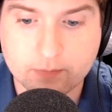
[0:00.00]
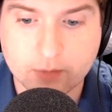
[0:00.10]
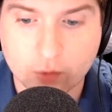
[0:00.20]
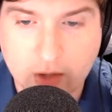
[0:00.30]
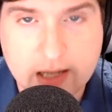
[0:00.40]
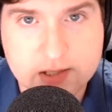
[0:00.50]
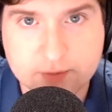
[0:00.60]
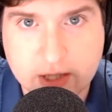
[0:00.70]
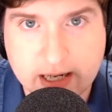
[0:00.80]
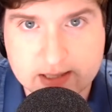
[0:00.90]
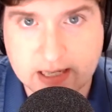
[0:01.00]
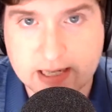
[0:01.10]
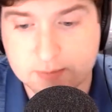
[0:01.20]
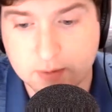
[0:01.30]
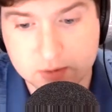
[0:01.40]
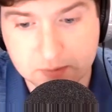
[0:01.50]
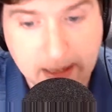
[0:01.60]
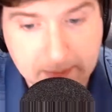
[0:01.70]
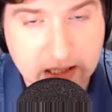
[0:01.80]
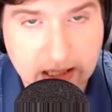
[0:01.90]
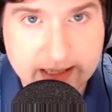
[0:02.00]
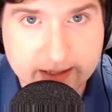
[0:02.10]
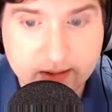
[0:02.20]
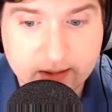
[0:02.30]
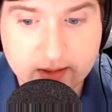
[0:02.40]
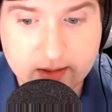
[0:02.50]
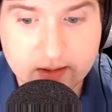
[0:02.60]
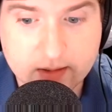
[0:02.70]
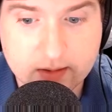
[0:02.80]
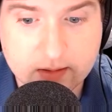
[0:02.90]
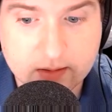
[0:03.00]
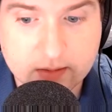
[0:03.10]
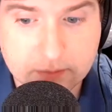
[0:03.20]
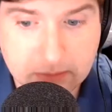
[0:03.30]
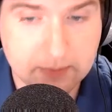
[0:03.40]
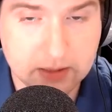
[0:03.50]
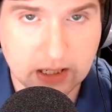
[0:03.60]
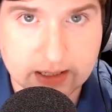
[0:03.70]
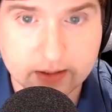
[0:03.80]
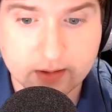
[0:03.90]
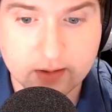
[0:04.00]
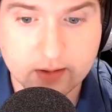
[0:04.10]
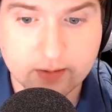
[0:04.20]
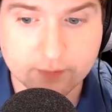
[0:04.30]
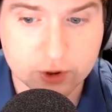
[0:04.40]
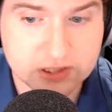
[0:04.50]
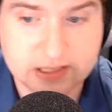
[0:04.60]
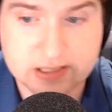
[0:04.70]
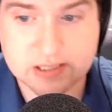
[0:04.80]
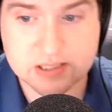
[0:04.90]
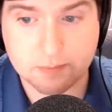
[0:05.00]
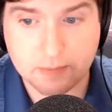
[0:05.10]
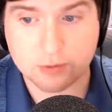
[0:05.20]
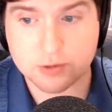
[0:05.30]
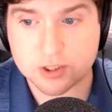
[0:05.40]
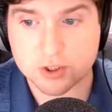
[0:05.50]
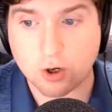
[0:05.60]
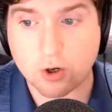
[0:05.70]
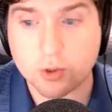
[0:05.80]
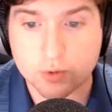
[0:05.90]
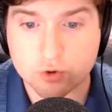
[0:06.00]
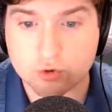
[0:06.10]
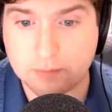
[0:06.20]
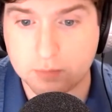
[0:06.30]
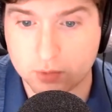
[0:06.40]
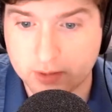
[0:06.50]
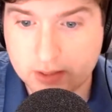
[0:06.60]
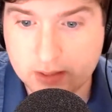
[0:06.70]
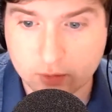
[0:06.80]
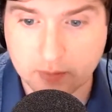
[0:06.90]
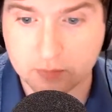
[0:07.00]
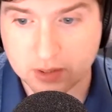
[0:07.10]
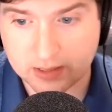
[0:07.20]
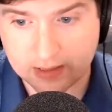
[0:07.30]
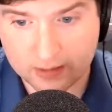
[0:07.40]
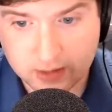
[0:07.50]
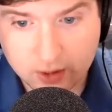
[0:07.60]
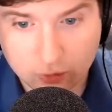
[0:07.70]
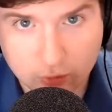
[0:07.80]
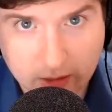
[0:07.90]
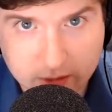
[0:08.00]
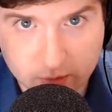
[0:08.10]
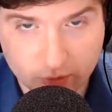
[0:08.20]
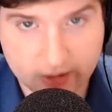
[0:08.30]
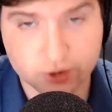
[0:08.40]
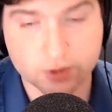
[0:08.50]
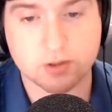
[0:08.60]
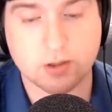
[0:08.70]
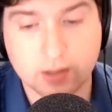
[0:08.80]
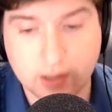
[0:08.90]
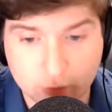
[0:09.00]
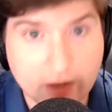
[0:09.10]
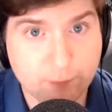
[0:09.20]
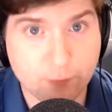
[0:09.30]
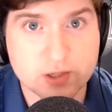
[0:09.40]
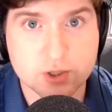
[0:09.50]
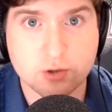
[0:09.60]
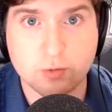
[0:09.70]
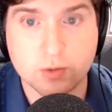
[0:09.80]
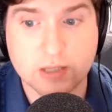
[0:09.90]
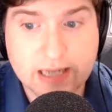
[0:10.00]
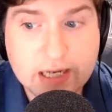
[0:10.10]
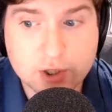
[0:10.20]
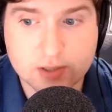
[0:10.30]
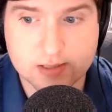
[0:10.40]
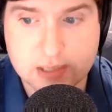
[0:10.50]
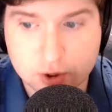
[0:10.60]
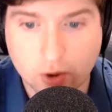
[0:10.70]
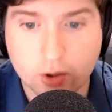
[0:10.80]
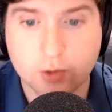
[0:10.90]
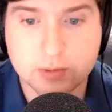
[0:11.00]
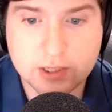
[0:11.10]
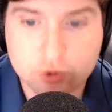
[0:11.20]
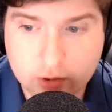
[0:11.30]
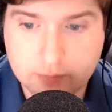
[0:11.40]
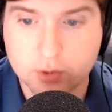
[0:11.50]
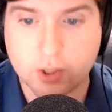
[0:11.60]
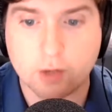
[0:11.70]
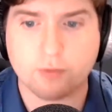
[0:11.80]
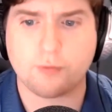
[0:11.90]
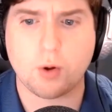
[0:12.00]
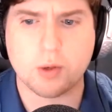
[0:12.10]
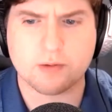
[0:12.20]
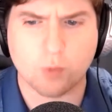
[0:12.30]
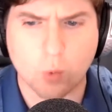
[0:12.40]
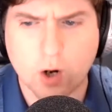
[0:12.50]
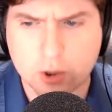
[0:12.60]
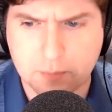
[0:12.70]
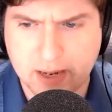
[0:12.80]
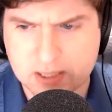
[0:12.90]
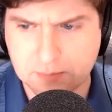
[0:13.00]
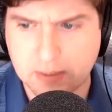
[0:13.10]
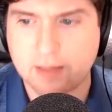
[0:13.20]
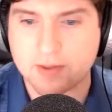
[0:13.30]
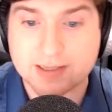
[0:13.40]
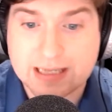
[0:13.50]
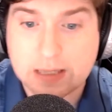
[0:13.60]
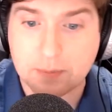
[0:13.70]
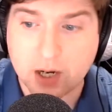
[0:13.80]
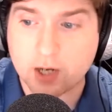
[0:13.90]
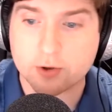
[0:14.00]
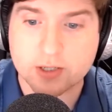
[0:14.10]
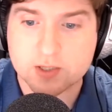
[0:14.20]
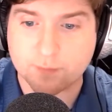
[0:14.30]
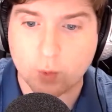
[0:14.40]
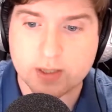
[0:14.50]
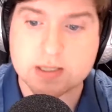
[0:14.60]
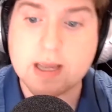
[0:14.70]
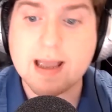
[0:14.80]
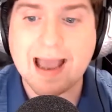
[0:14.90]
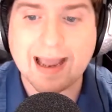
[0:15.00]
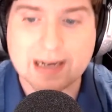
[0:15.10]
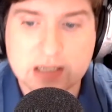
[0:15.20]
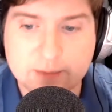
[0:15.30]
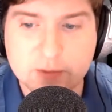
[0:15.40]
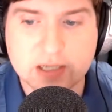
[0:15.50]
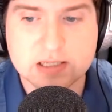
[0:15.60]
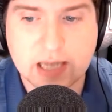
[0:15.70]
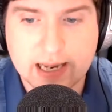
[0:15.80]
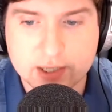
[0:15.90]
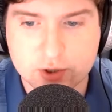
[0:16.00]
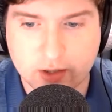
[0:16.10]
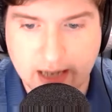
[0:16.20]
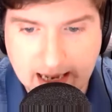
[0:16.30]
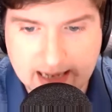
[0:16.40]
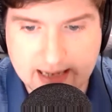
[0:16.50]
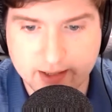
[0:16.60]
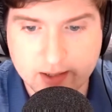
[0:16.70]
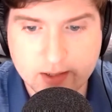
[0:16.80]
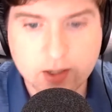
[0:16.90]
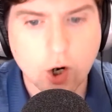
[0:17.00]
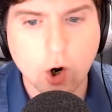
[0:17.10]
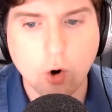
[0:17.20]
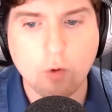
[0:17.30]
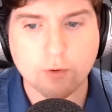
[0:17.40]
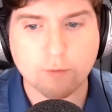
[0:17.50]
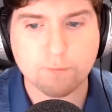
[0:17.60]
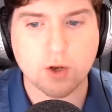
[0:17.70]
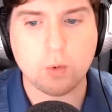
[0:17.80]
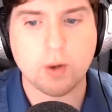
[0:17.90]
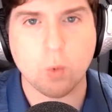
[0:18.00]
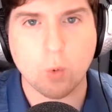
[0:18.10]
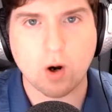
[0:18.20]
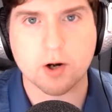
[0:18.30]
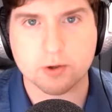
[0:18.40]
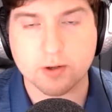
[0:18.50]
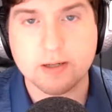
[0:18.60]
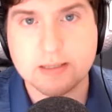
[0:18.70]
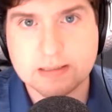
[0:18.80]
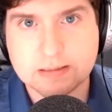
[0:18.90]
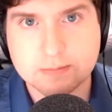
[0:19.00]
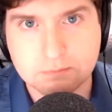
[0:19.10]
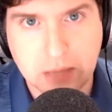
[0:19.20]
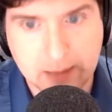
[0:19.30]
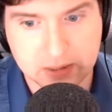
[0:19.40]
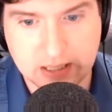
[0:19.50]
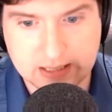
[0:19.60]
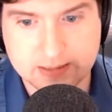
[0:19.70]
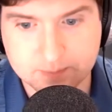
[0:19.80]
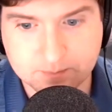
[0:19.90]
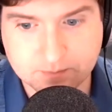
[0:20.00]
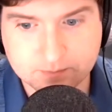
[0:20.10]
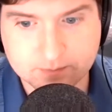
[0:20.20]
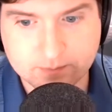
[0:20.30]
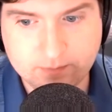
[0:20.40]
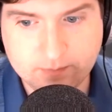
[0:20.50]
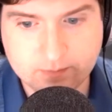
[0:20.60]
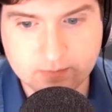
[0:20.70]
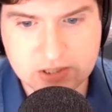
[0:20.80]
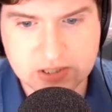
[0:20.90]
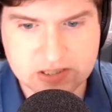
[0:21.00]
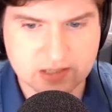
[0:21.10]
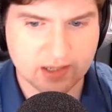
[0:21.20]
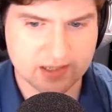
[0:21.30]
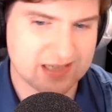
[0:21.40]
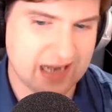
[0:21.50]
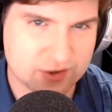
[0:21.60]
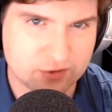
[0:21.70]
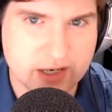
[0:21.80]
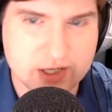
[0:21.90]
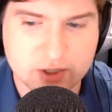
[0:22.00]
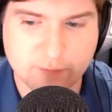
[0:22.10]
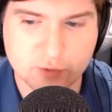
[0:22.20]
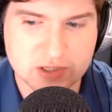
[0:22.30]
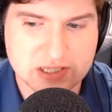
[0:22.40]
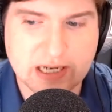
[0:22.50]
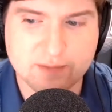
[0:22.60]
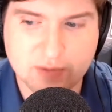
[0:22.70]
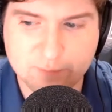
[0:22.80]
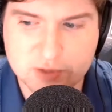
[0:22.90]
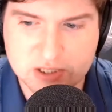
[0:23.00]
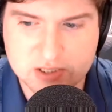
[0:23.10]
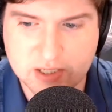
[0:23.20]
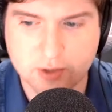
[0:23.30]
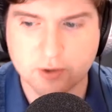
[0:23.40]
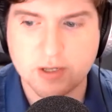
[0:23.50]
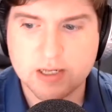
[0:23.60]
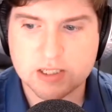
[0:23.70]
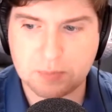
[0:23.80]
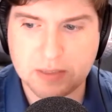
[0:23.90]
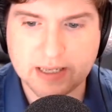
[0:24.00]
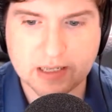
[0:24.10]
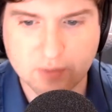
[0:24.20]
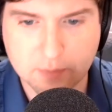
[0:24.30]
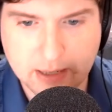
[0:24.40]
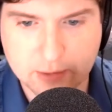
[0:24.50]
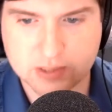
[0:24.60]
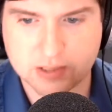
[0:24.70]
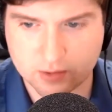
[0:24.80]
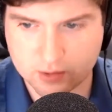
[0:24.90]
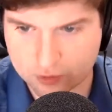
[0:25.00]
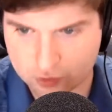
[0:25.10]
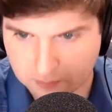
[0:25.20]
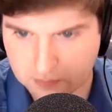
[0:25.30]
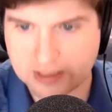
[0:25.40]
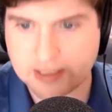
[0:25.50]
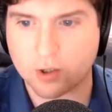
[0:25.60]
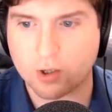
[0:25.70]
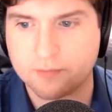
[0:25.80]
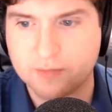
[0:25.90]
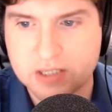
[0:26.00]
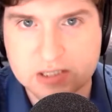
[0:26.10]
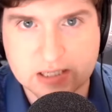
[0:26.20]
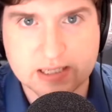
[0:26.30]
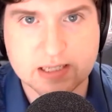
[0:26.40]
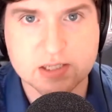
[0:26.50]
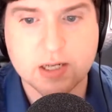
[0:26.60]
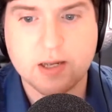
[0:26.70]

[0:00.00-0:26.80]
The rods of chastisement was Babylon. Babylon. Verse 10 says, the mountain saw you and trembled. Remember that reference to the nations. They saw you and they trembled. The overflowing of the water passed by. The deep uttered its voice and lifted its hands on high. Overflowing water, Babylon. This is an exaggeration for the sake of emphasis here, speaking of the mountain trembling and all of these things.